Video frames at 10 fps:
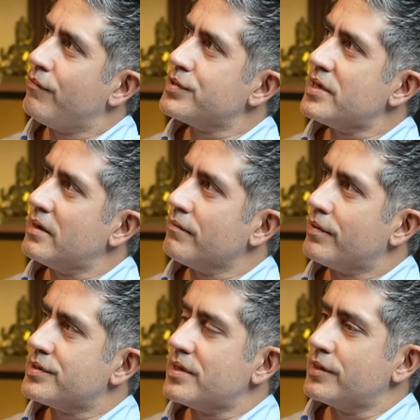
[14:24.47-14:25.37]
was
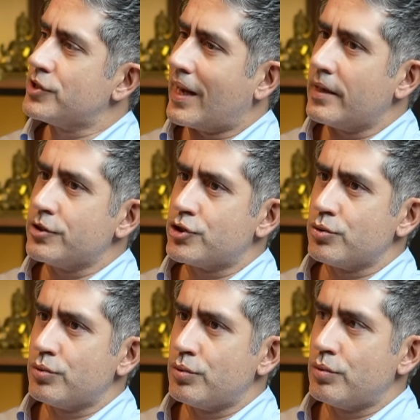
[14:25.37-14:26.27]
it a challenge
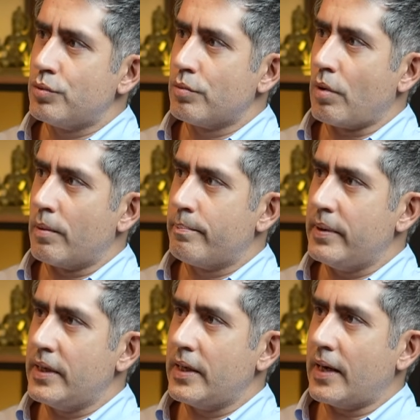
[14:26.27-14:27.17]
to
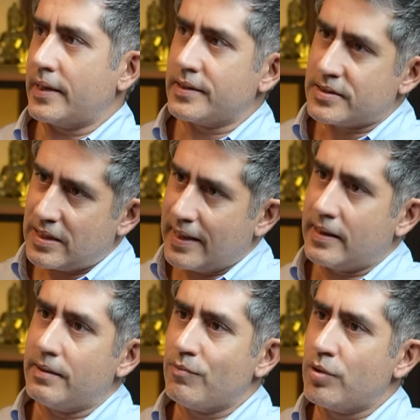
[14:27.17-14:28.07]
be at a
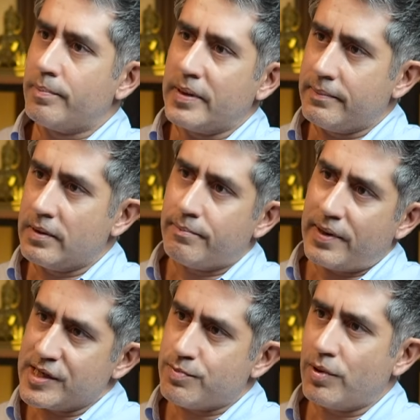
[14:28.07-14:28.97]
slightly more premium
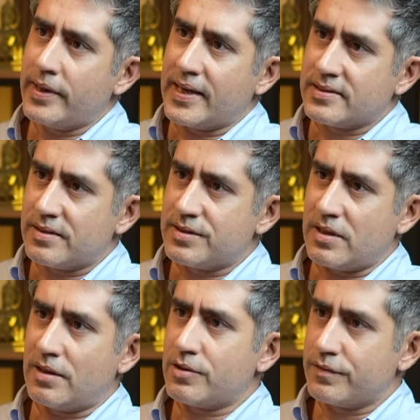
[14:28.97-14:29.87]
price point as a
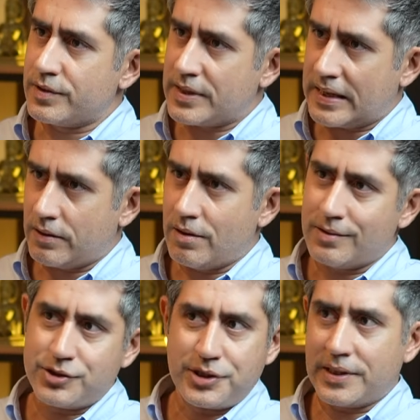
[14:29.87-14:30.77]
result of the
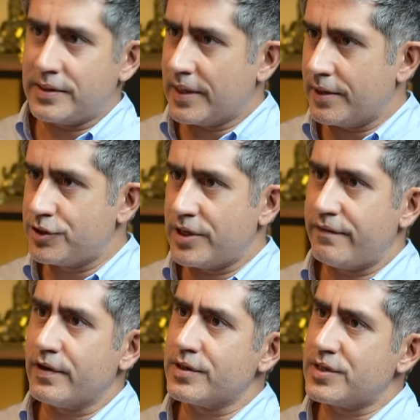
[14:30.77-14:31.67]
technology and the energy
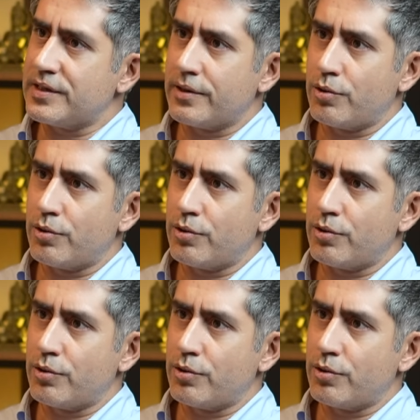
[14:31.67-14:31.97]
efficacy that you